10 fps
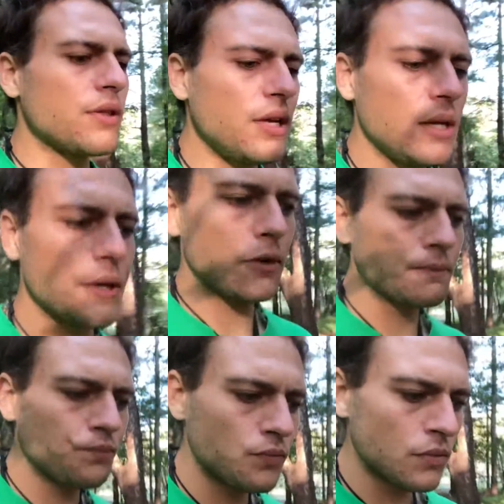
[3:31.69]
ego,
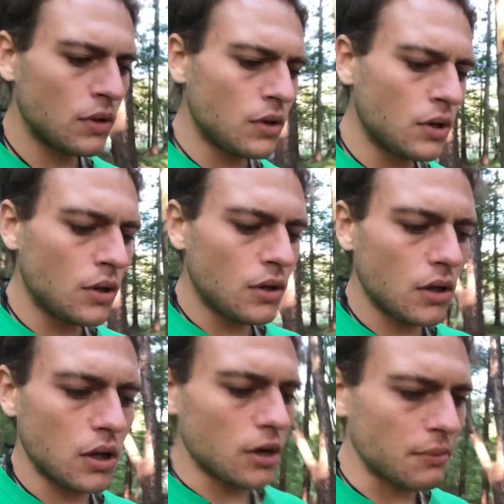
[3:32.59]

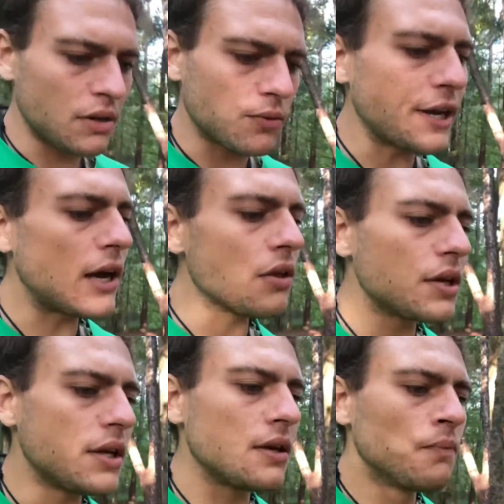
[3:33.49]
um, in
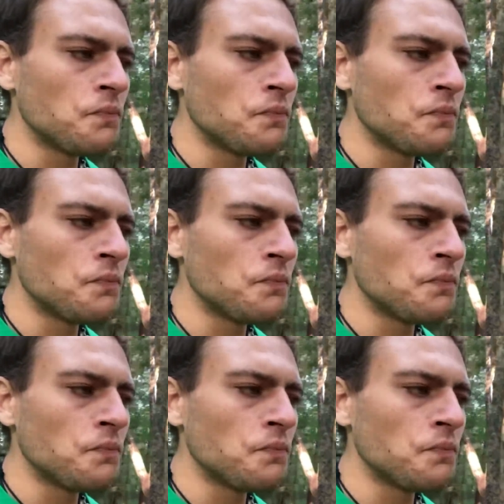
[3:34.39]
reality